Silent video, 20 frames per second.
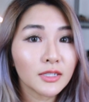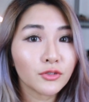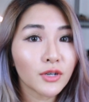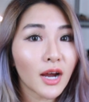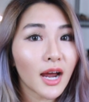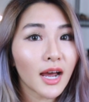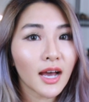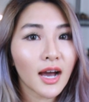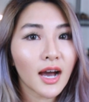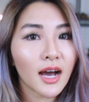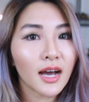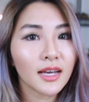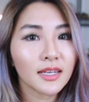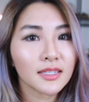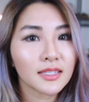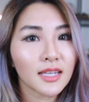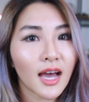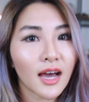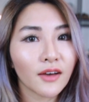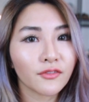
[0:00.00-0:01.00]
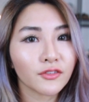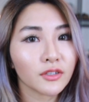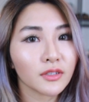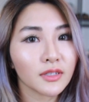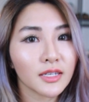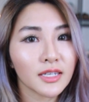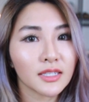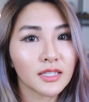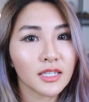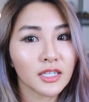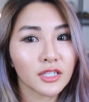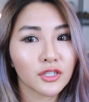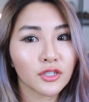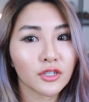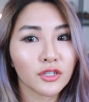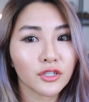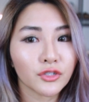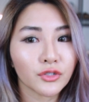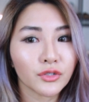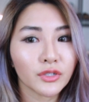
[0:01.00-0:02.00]
dry eyes after LASIK
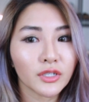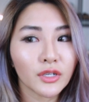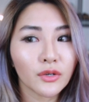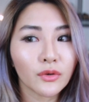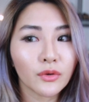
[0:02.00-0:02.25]
surgery,